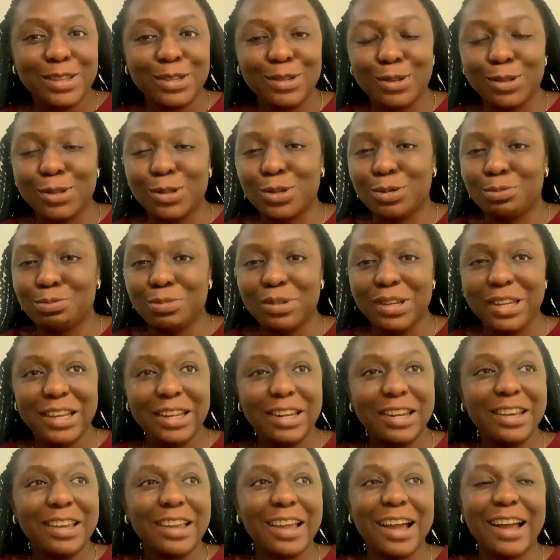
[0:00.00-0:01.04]
to
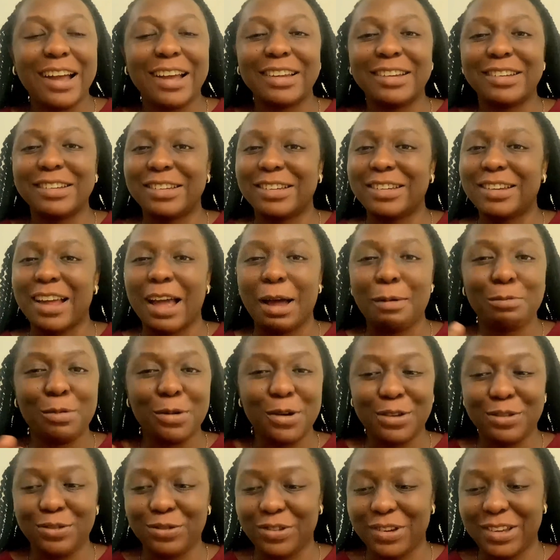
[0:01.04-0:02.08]
Tumini and her
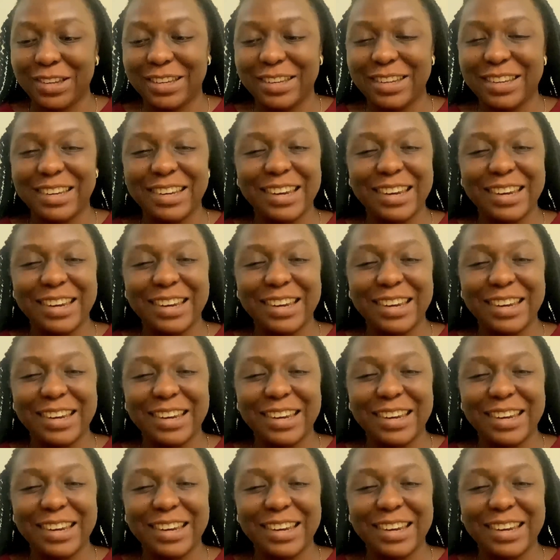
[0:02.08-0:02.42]
boyfriend.